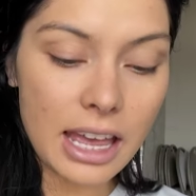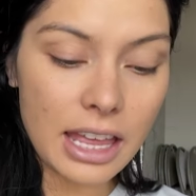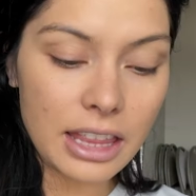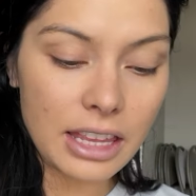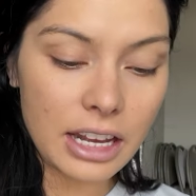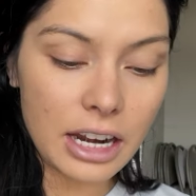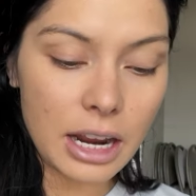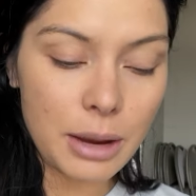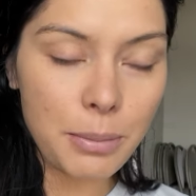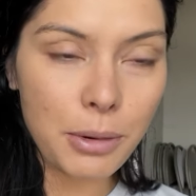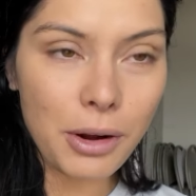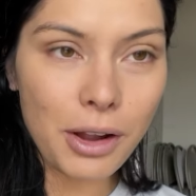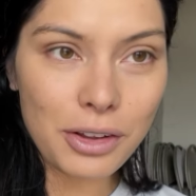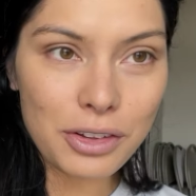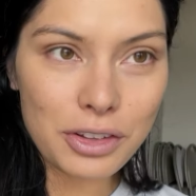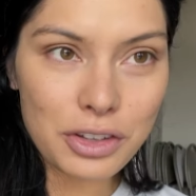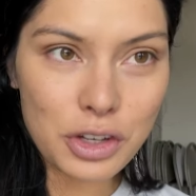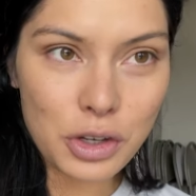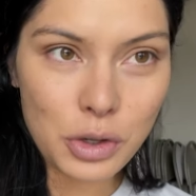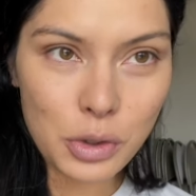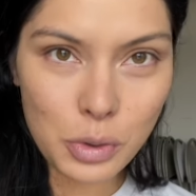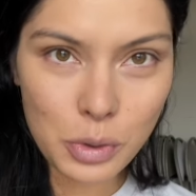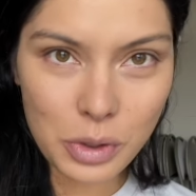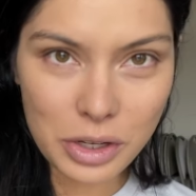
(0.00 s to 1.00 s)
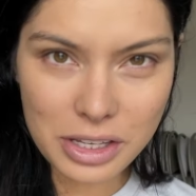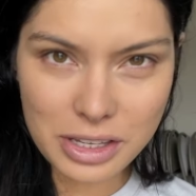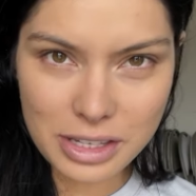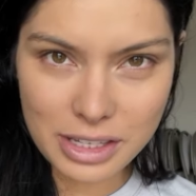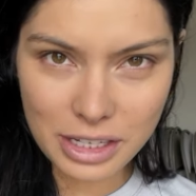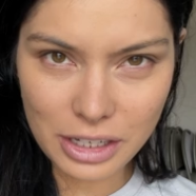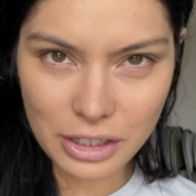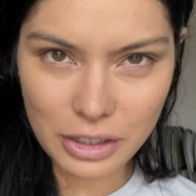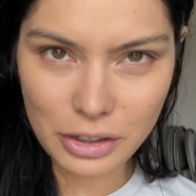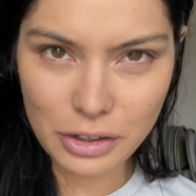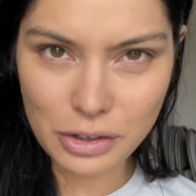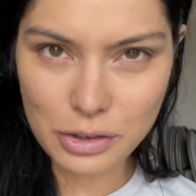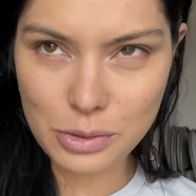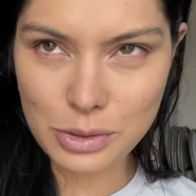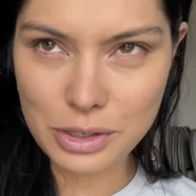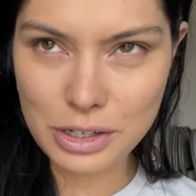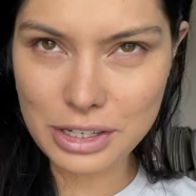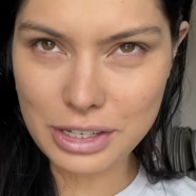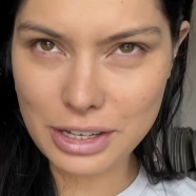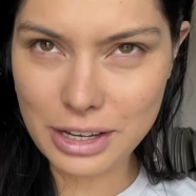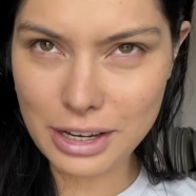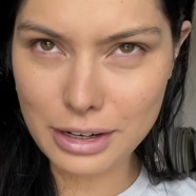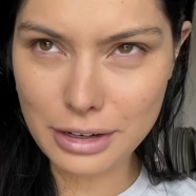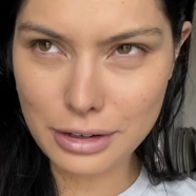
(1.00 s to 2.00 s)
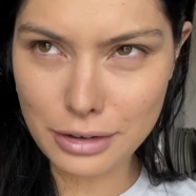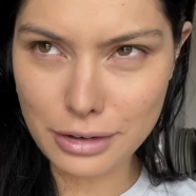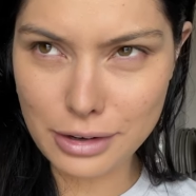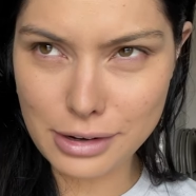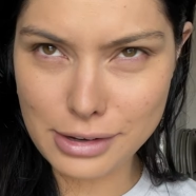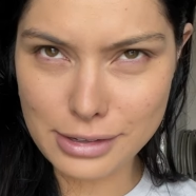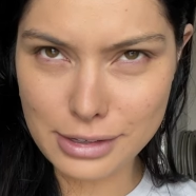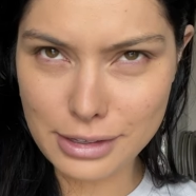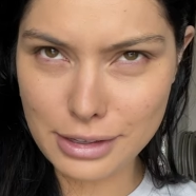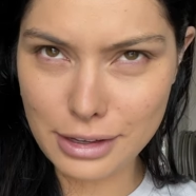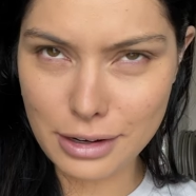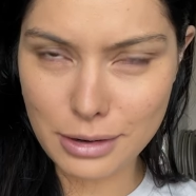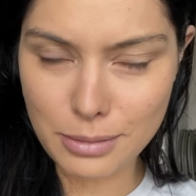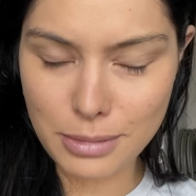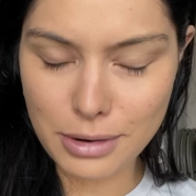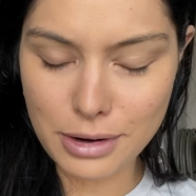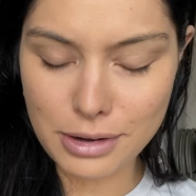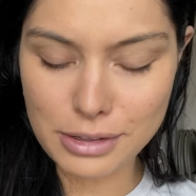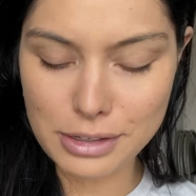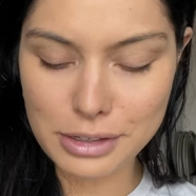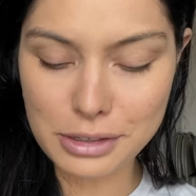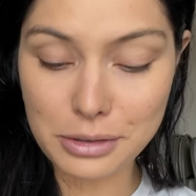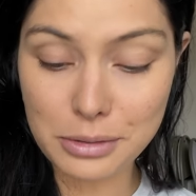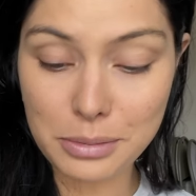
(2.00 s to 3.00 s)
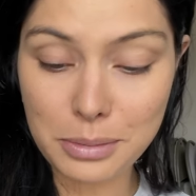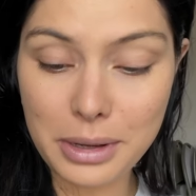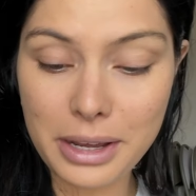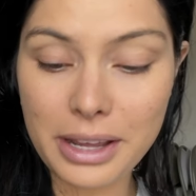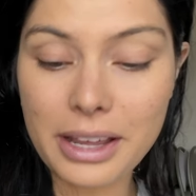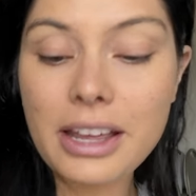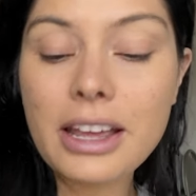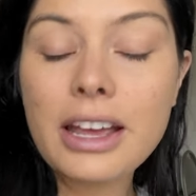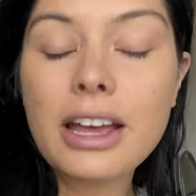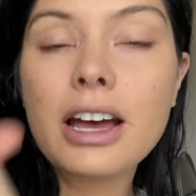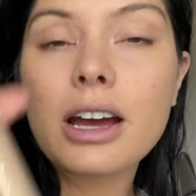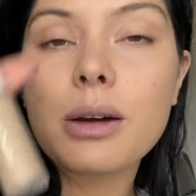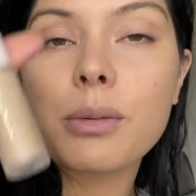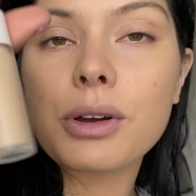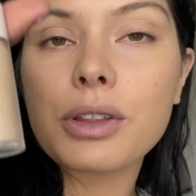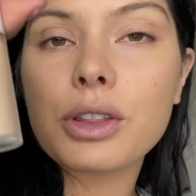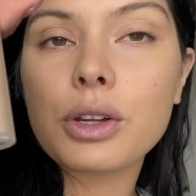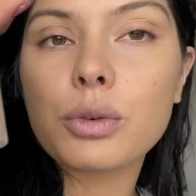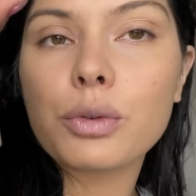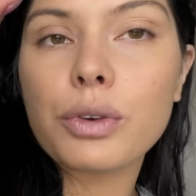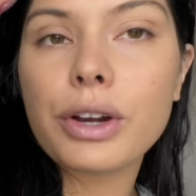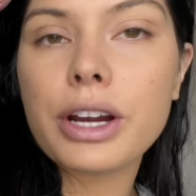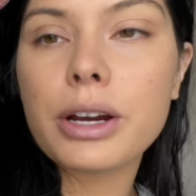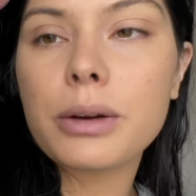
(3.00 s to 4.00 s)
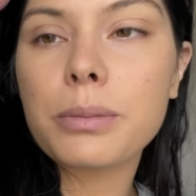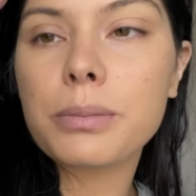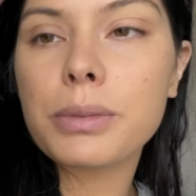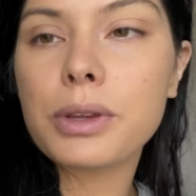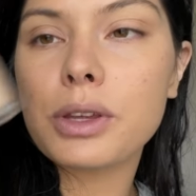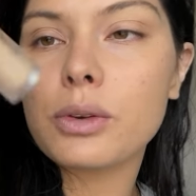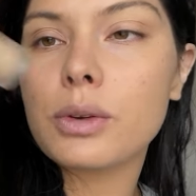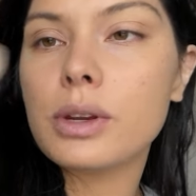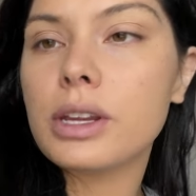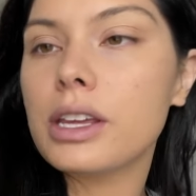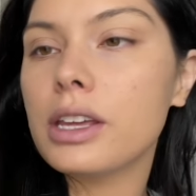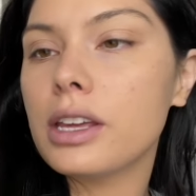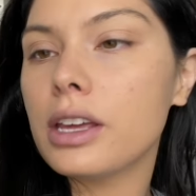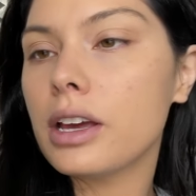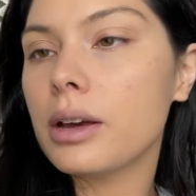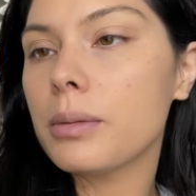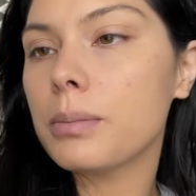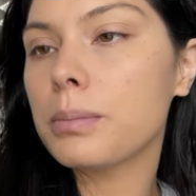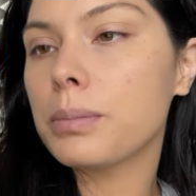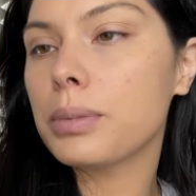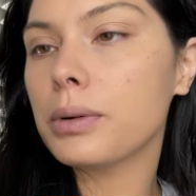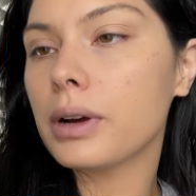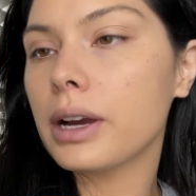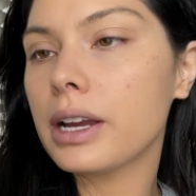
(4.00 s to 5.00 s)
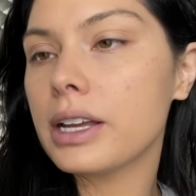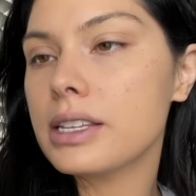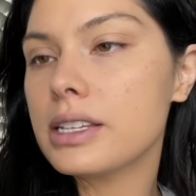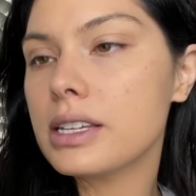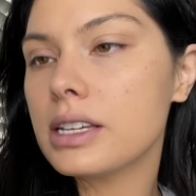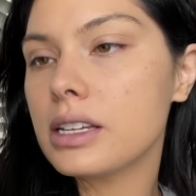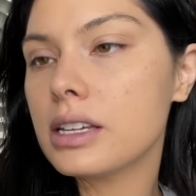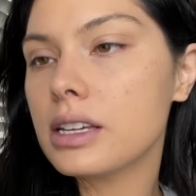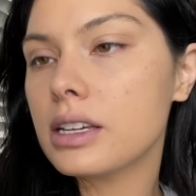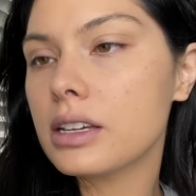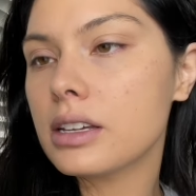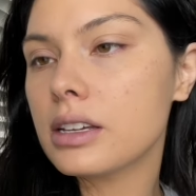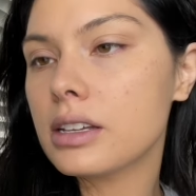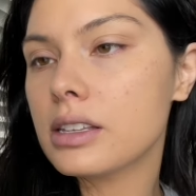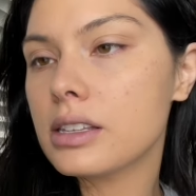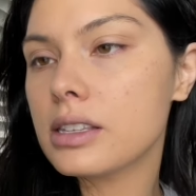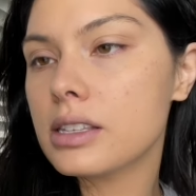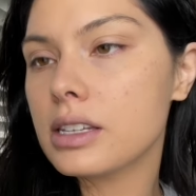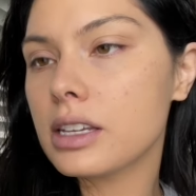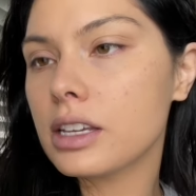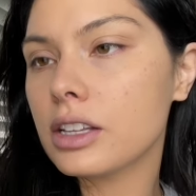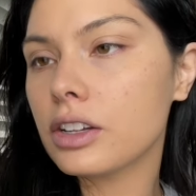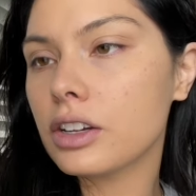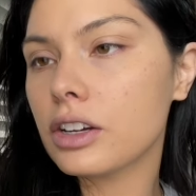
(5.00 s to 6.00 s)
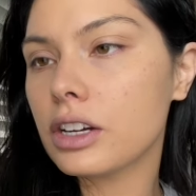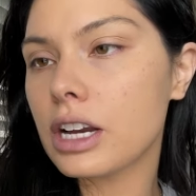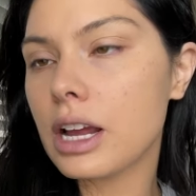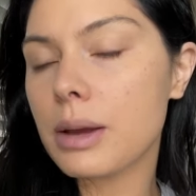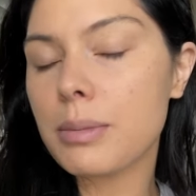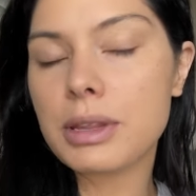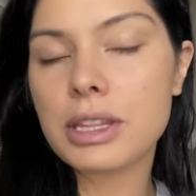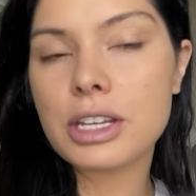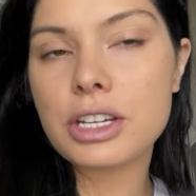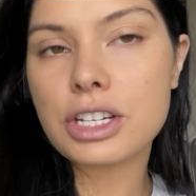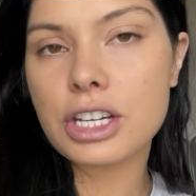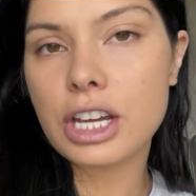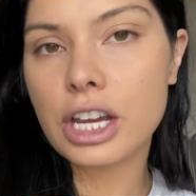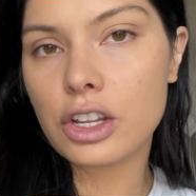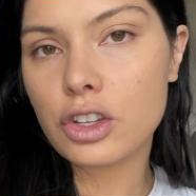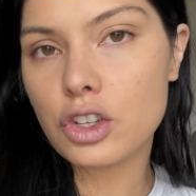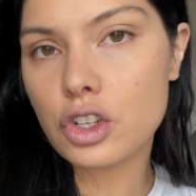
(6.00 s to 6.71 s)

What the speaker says: And then I brought 2 concealers, which is kind of crazy that I brought 2, but I brought the Rare Beauty Brightening Concealer, and I'm in the shade